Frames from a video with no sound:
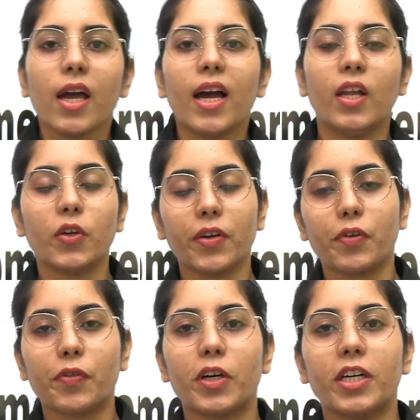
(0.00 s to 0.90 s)
Hello
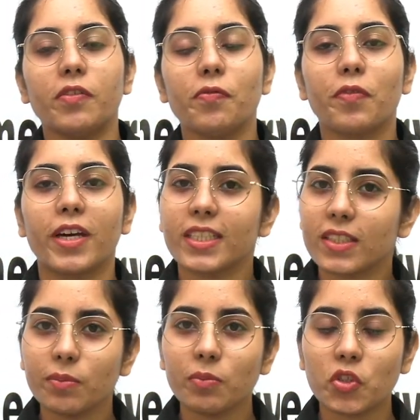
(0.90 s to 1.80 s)
everyone,
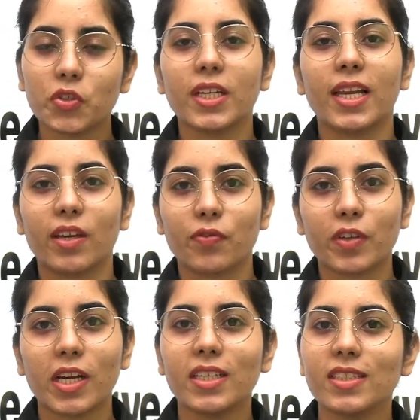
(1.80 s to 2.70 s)
welcome to the live
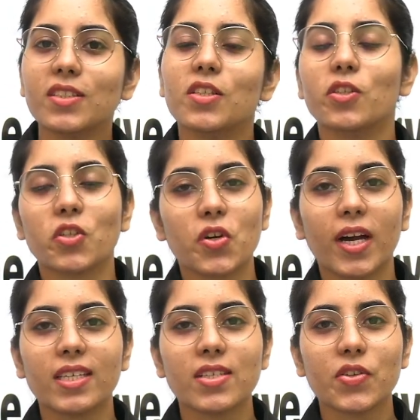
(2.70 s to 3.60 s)
class. So
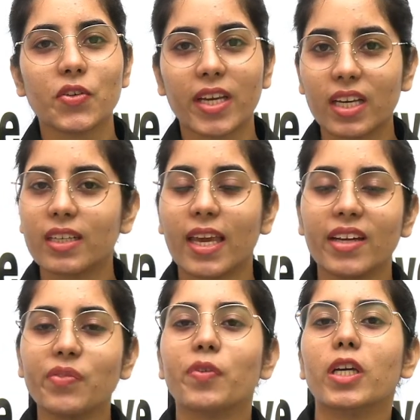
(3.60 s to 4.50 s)
guys, today
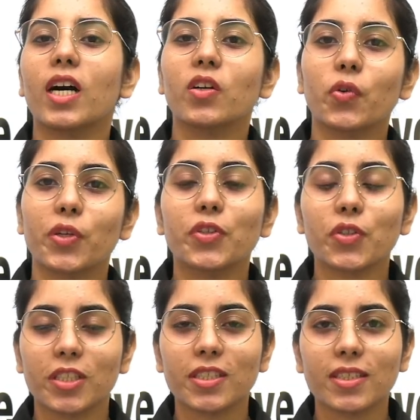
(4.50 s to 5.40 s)
again we are going to
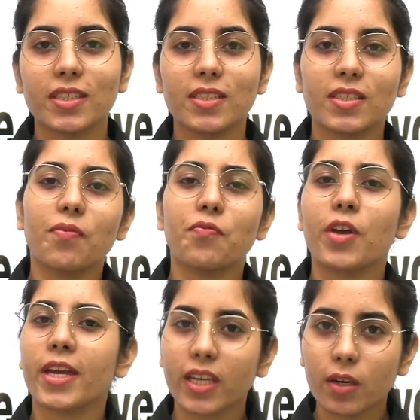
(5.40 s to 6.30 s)
discuss some
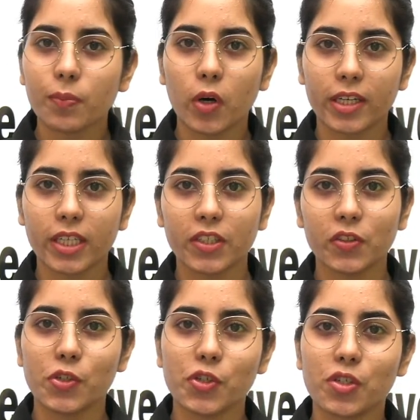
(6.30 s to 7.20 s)
very important
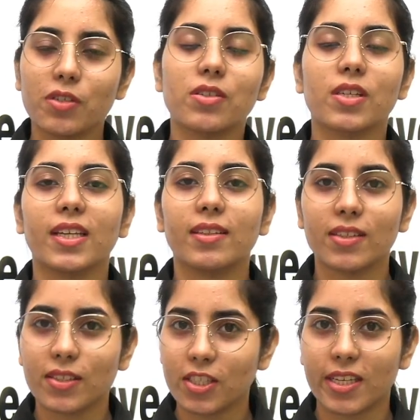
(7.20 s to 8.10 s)
questions in
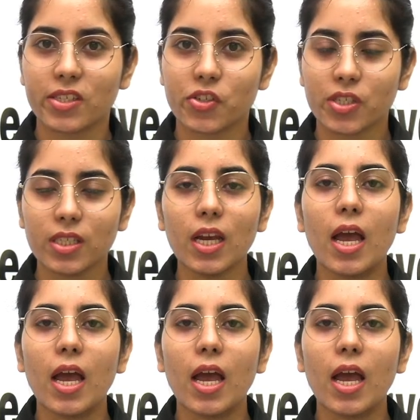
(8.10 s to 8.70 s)
this session,